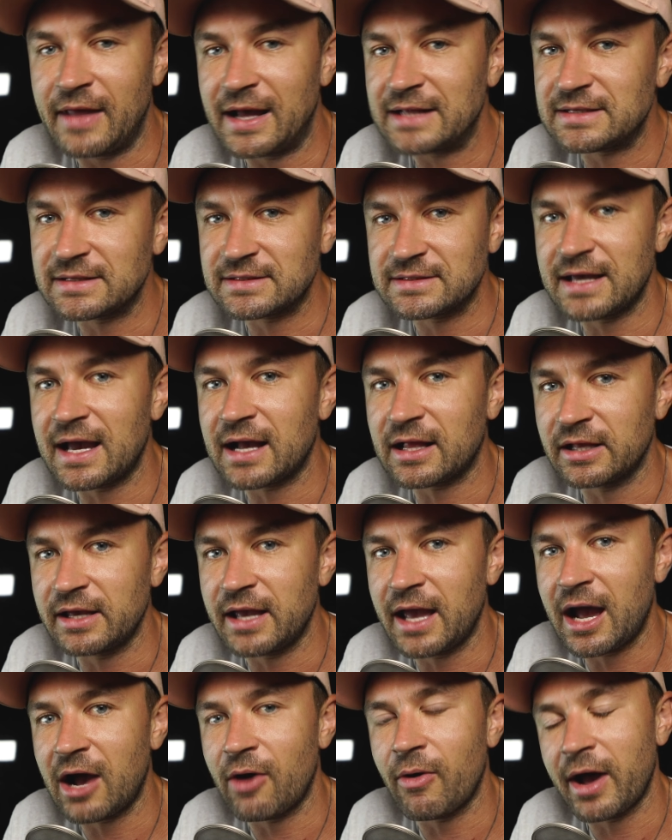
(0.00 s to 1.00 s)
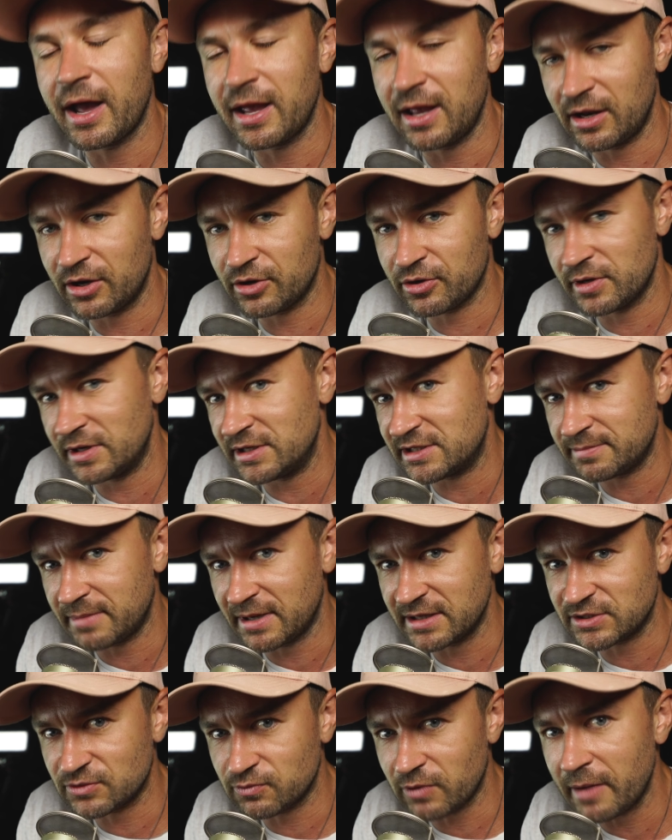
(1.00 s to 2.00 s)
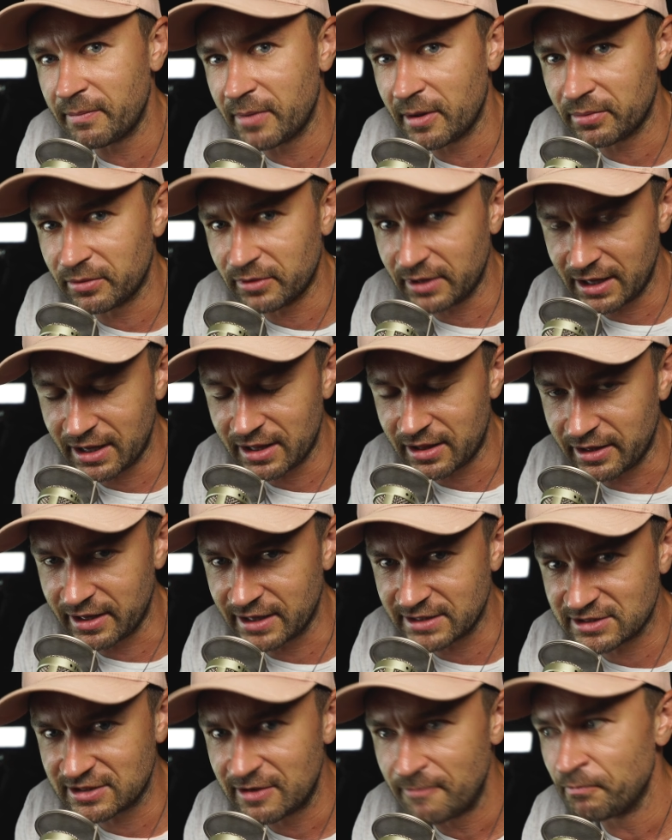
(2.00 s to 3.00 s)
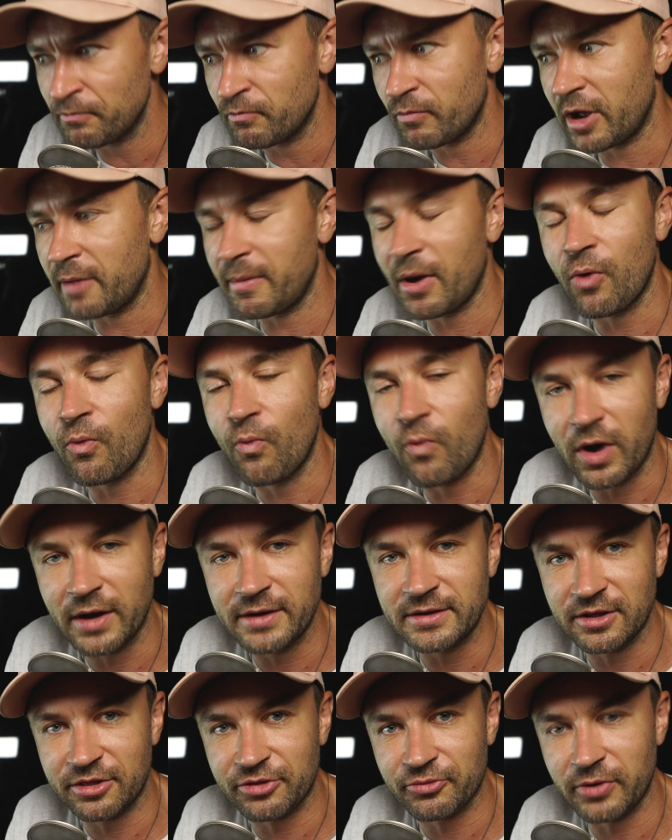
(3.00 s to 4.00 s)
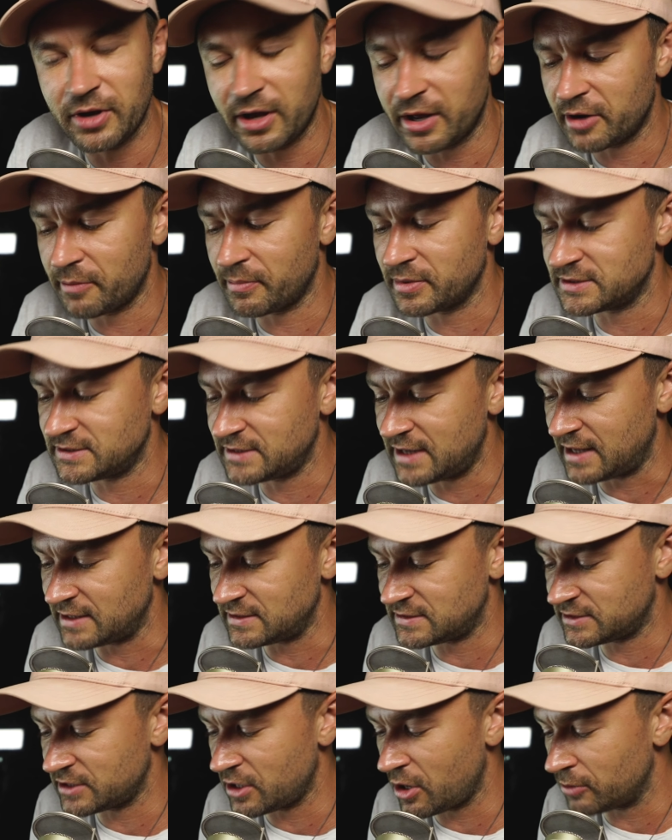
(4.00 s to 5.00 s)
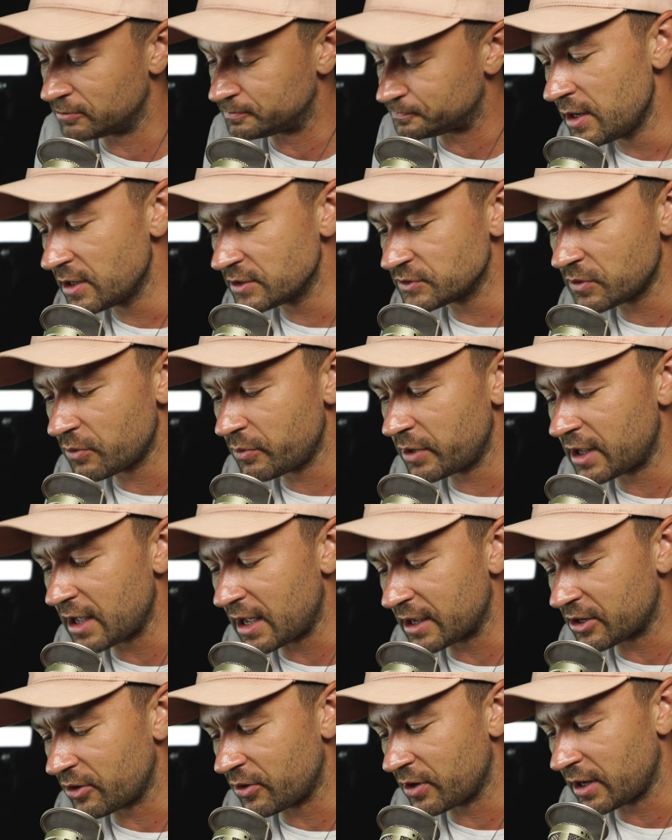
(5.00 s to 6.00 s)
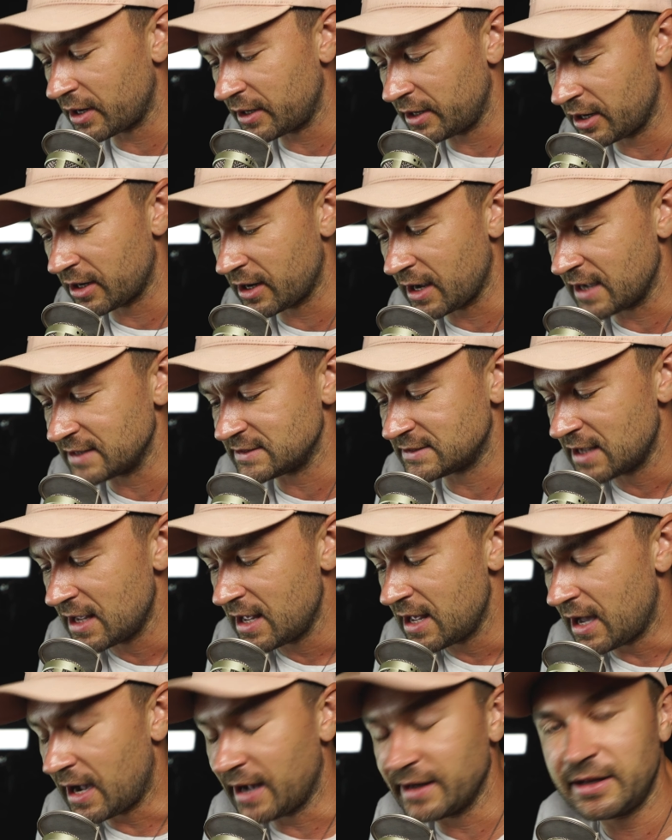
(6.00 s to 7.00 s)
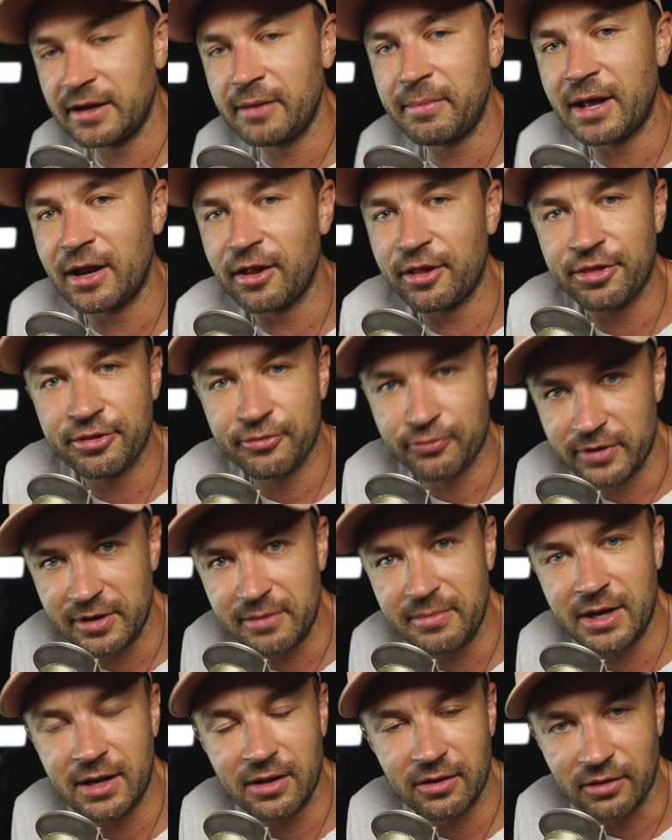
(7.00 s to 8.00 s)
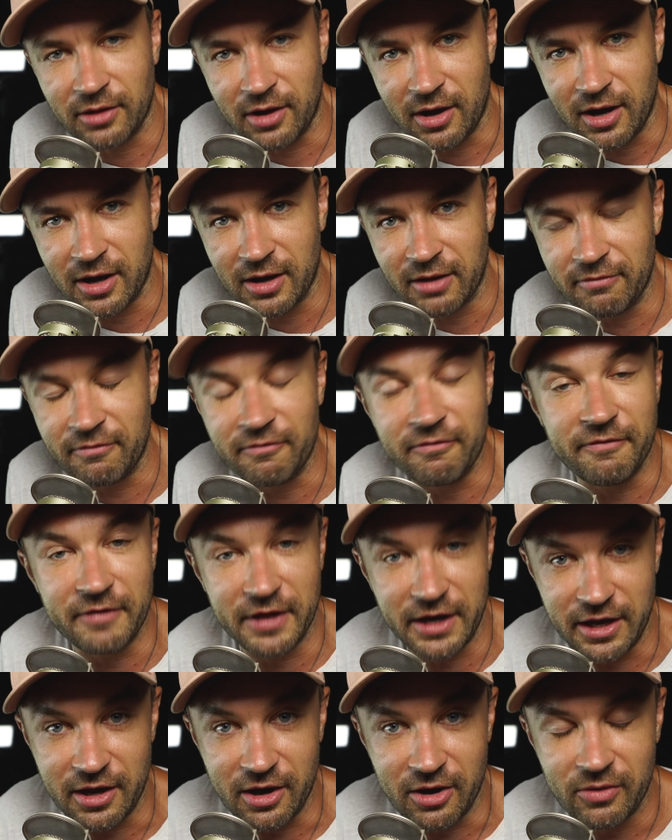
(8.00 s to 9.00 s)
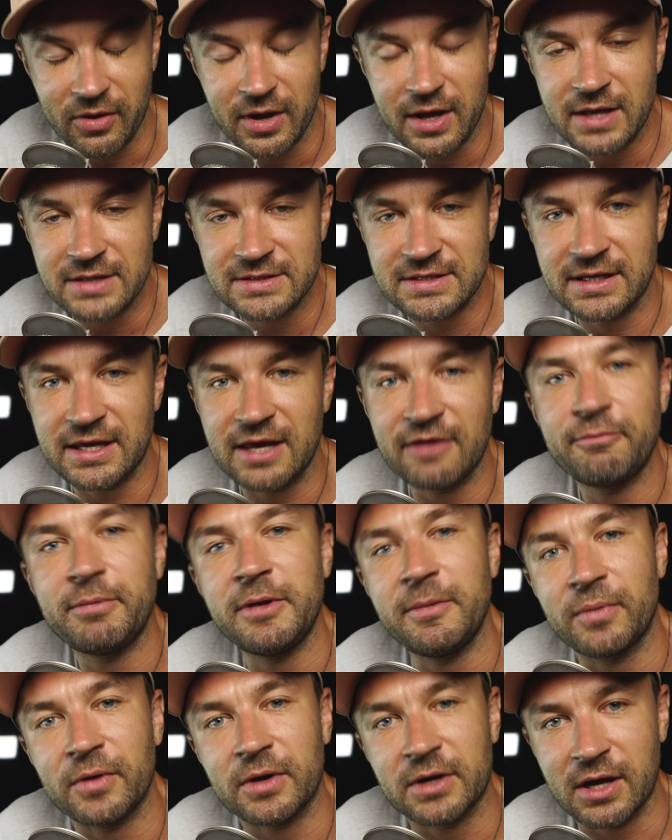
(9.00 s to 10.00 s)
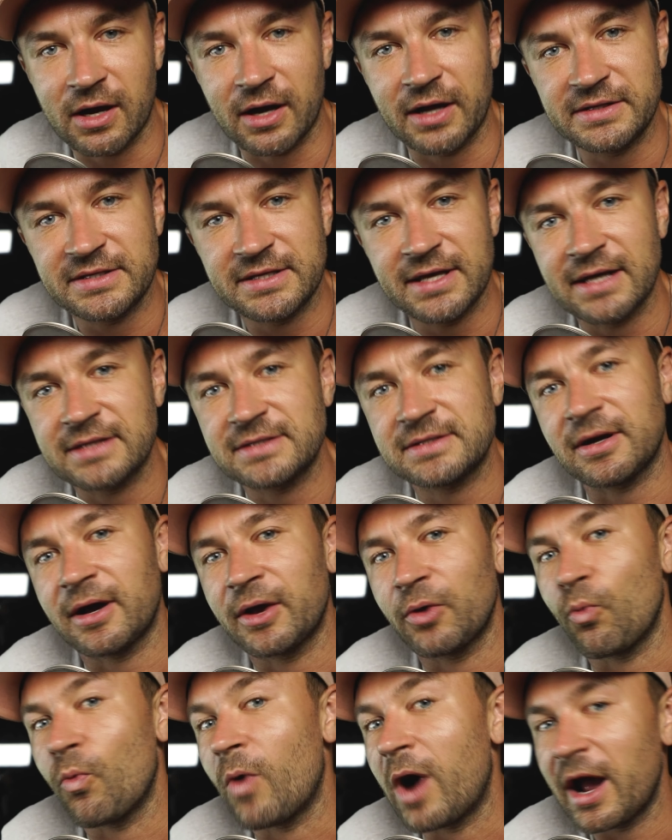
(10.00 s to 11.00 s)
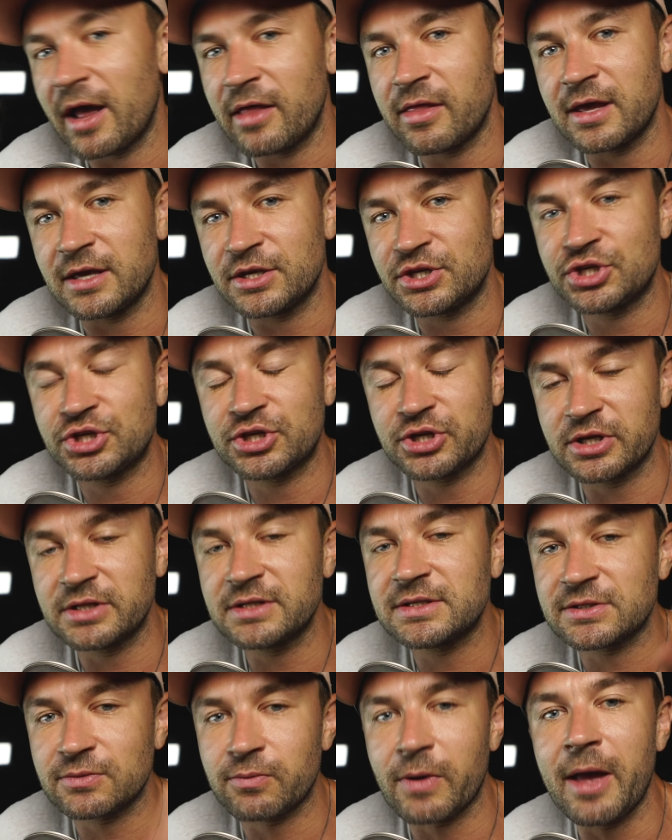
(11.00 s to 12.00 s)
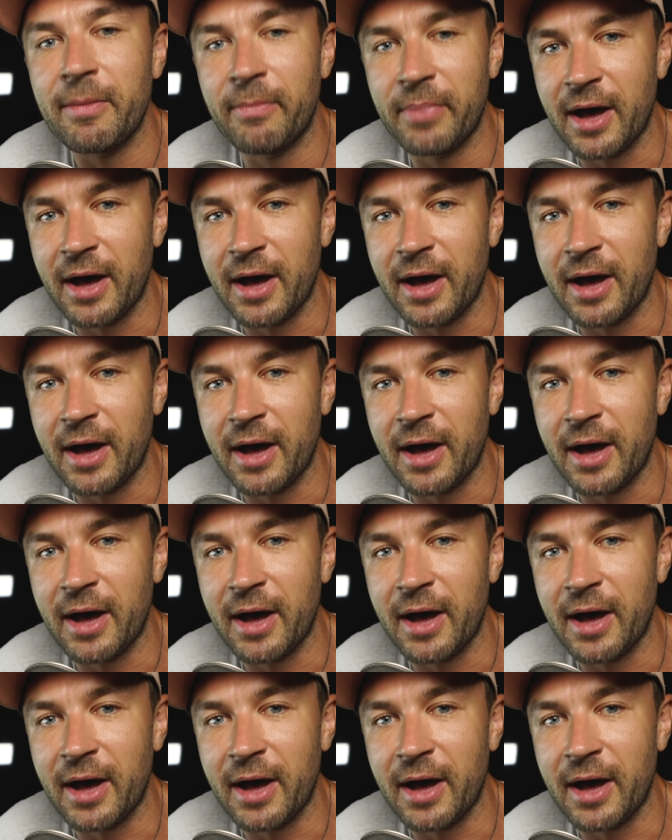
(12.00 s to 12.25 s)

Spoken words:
that's exactly how I increase my swipe up link clicks by about 100 to 300%. So here's what we got going on here, guys. I did about a 3-minute long video to give people context on why they should swipe